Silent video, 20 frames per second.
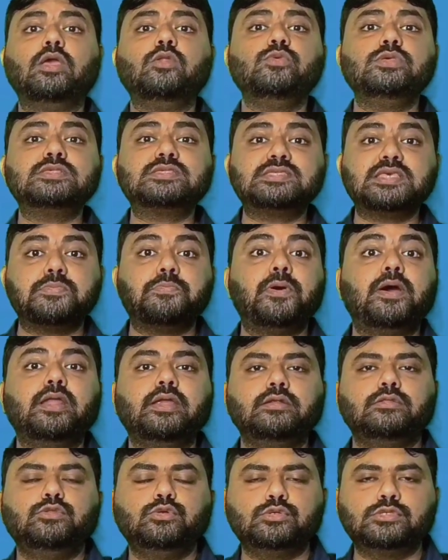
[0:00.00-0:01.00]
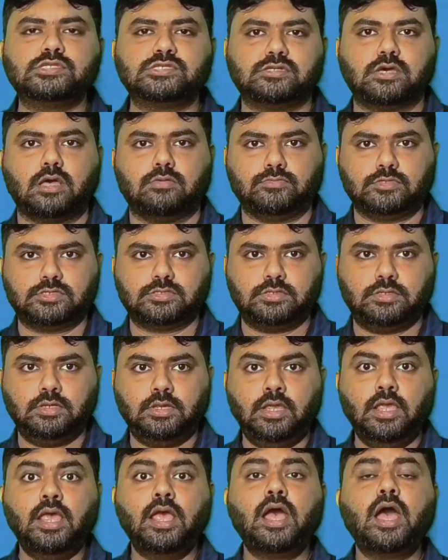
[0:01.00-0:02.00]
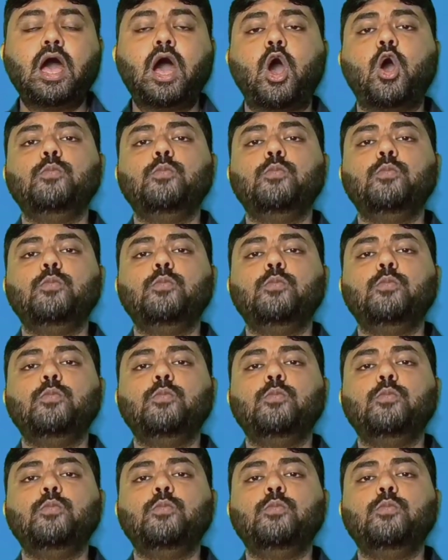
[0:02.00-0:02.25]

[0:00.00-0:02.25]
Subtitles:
How can we separate those terms?